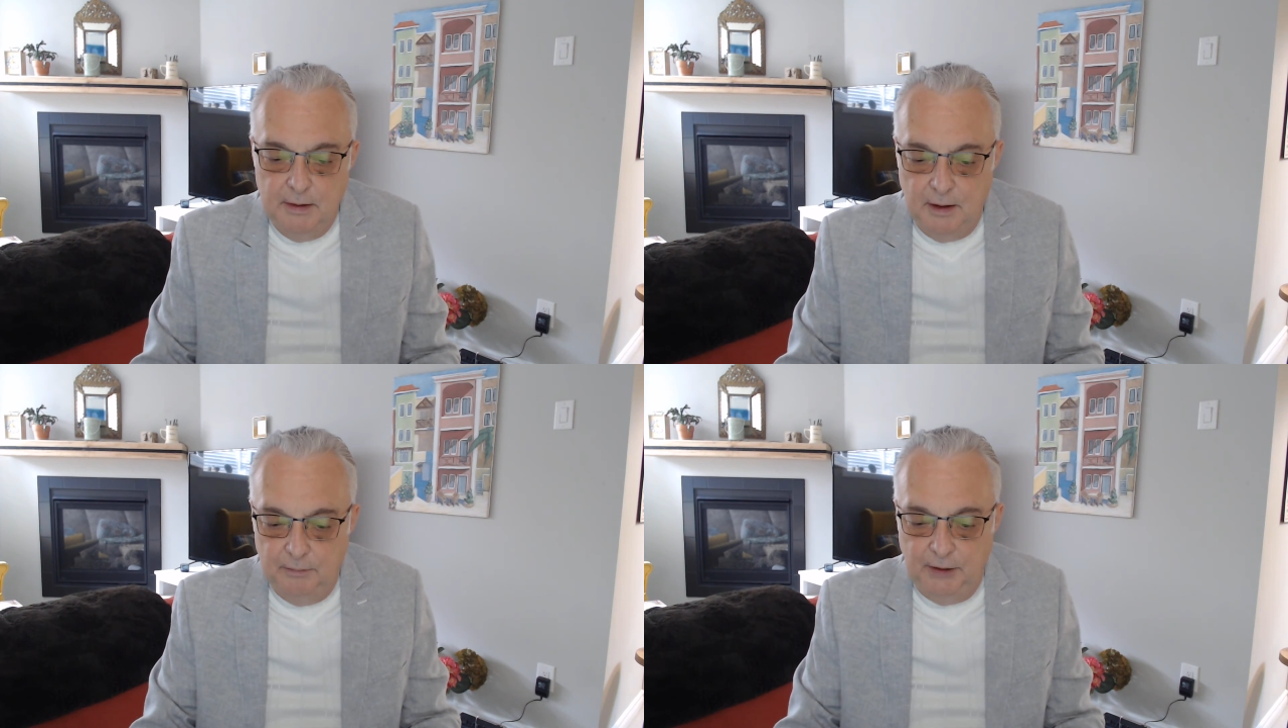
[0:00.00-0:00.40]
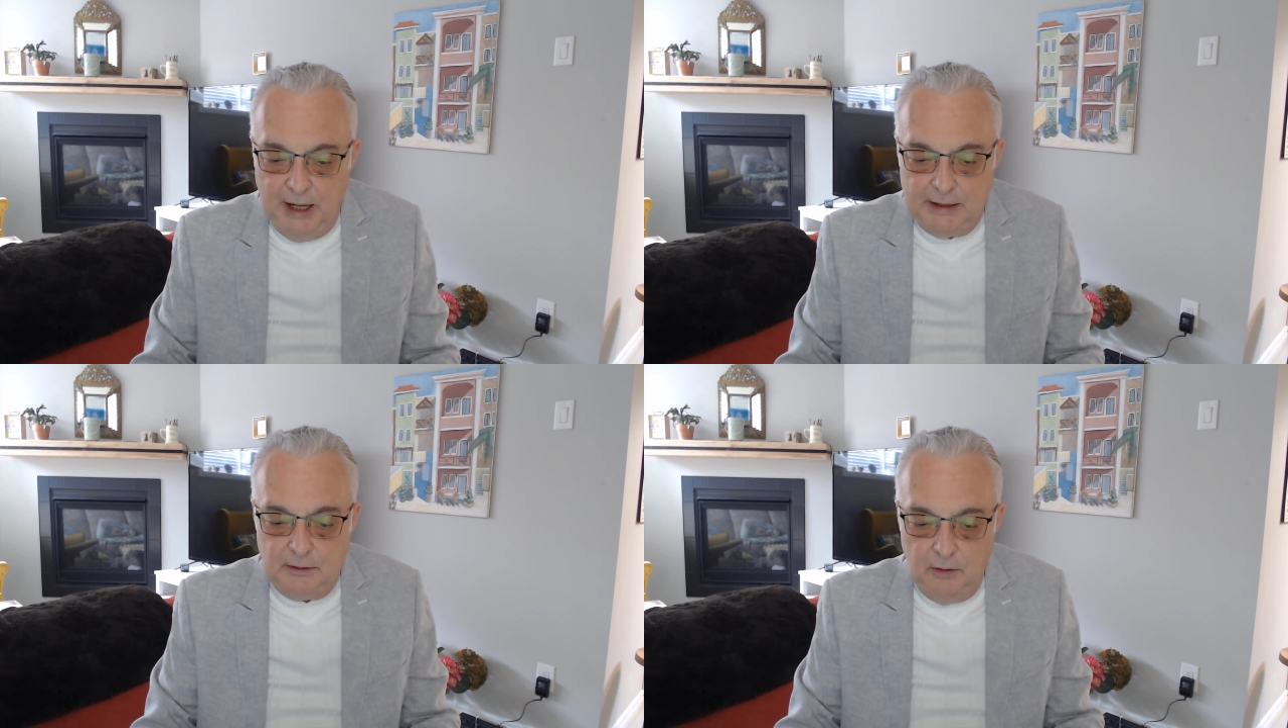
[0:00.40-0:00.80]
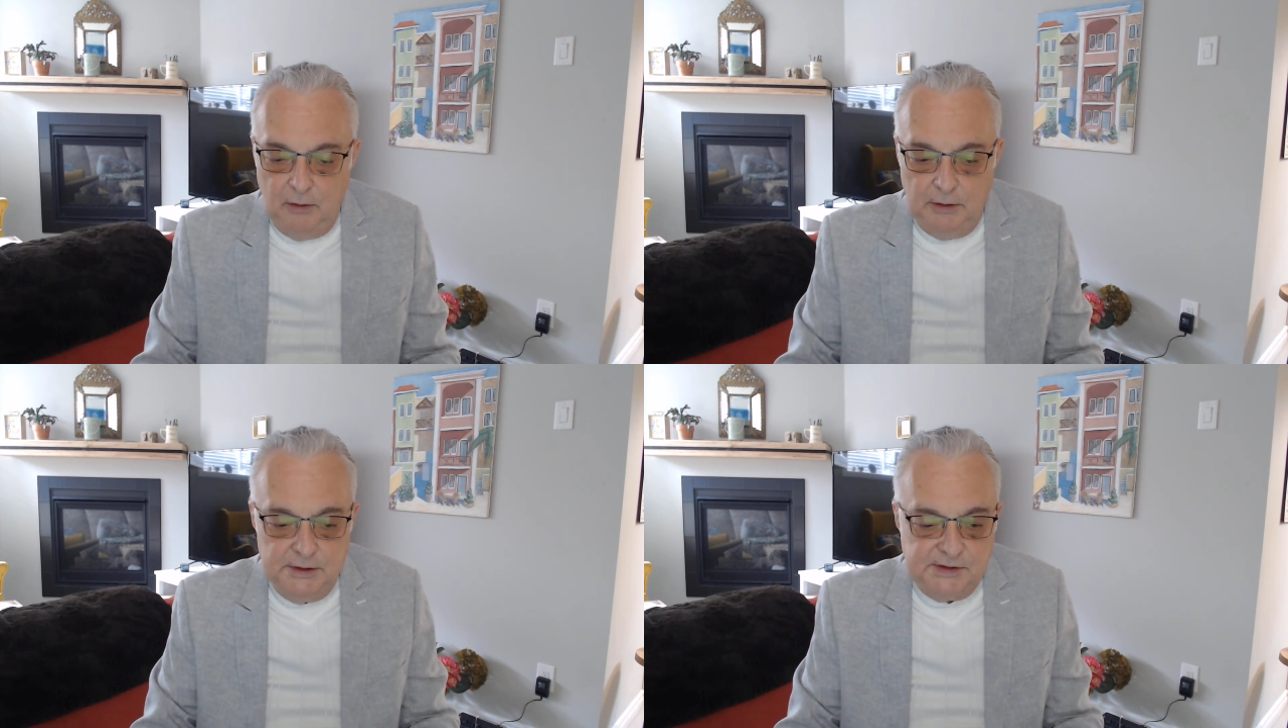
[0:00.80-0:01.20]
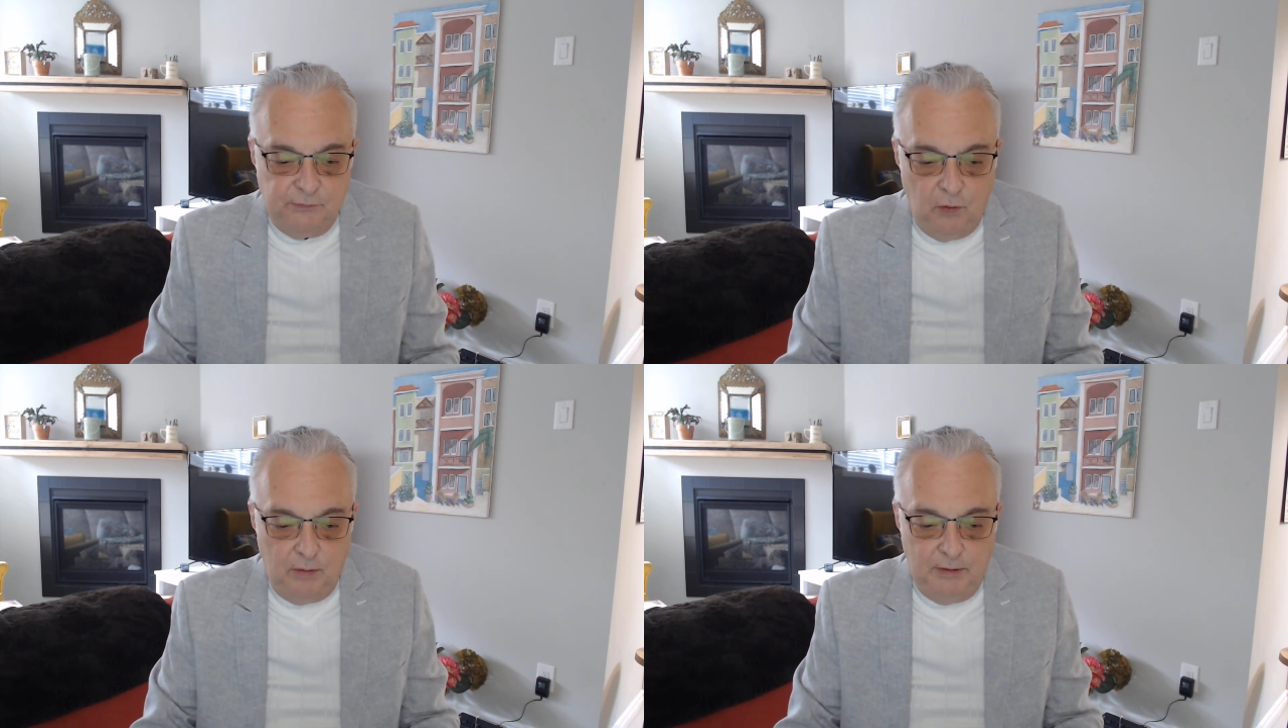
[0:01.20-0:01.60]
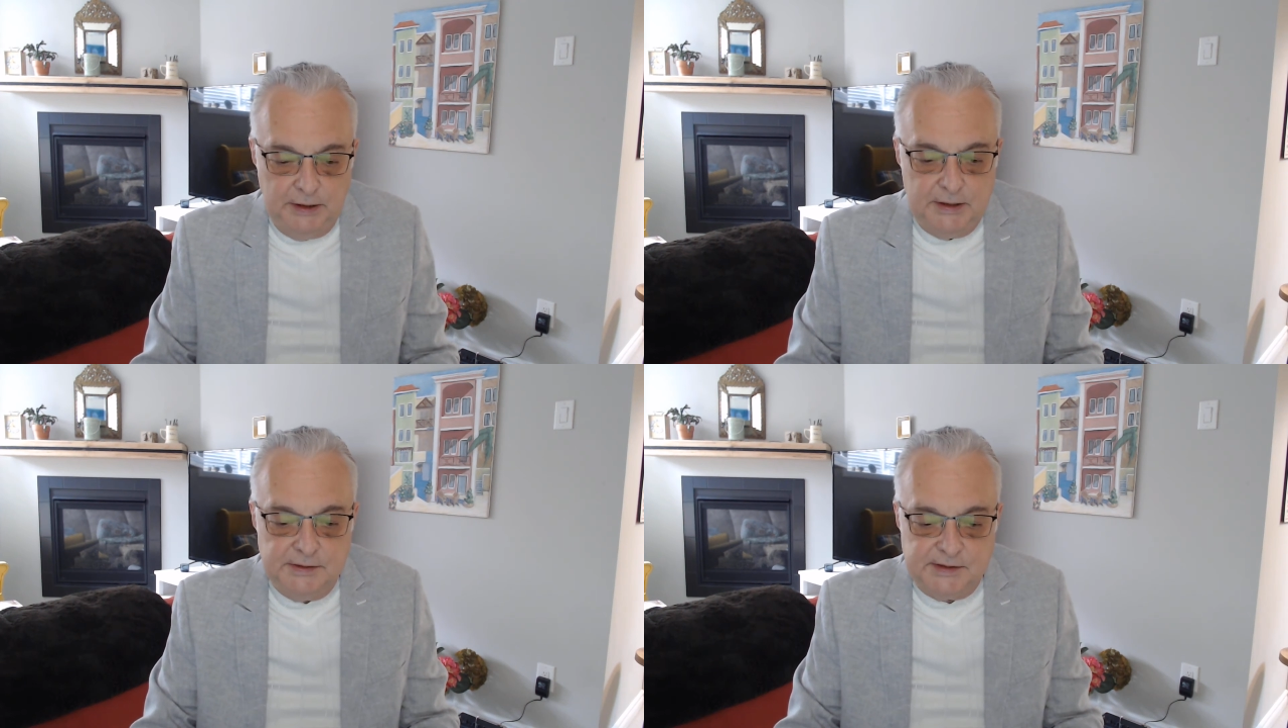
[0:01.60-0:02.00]
a black loyalist
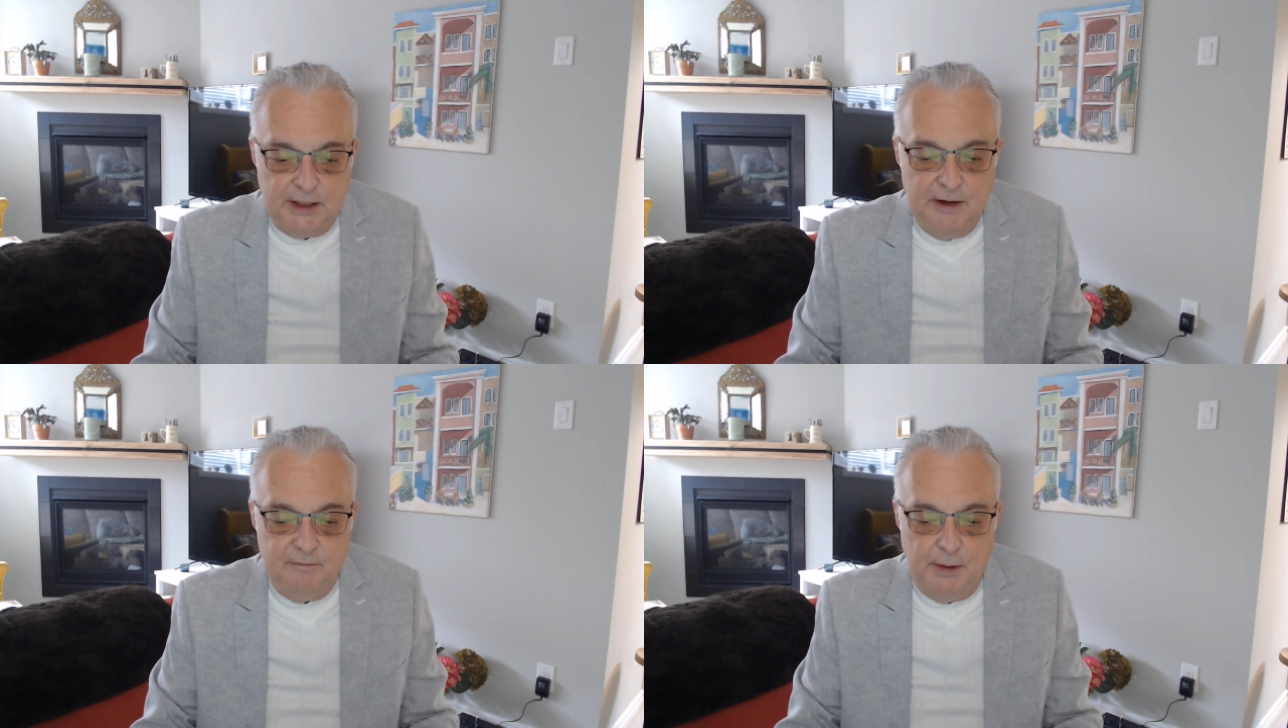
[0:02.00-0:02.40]
formerly enslaved